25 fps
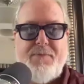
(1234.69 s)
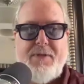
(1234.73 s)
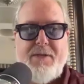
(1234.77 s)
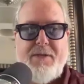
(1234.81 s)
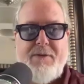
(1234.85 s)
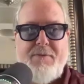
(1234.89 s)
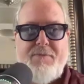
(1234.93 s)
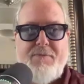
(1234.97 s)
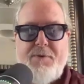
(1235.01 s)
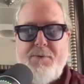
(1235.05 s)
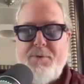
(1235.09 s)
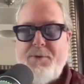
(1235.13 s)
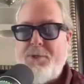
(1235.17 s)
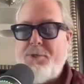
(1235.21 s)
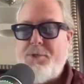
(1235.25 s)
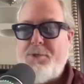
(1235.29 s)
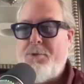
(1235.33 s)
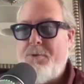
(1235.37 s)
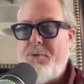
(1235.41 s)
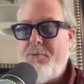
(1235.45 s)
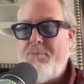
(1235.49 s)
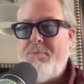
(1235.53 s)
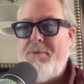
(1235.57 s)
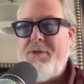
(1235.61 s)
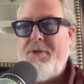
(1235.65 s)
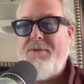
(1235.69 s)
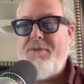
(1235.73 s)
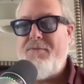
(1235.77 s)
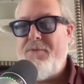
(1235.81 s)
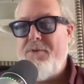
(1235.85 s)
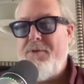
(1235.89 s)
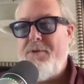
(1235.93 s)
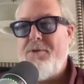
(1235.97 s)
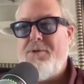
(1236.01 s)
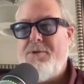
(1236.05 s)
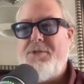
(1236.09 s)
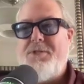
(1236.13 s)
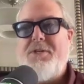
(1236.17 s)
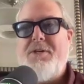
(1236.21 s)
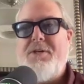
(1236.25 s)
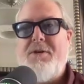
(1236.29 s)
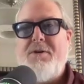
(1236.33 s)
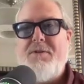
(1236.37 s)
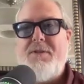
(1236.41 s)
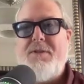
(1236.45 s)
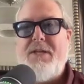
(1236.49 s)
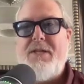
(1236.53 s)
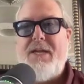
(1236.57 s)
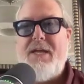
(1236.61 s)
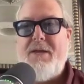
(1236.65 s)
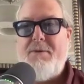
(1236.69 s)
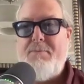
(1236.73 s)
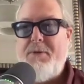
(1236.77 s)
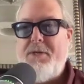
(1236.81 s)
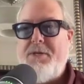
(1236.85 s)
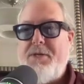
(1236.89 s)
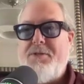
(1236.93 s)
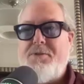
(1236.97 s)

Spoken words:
If you had told me a few years ago that AB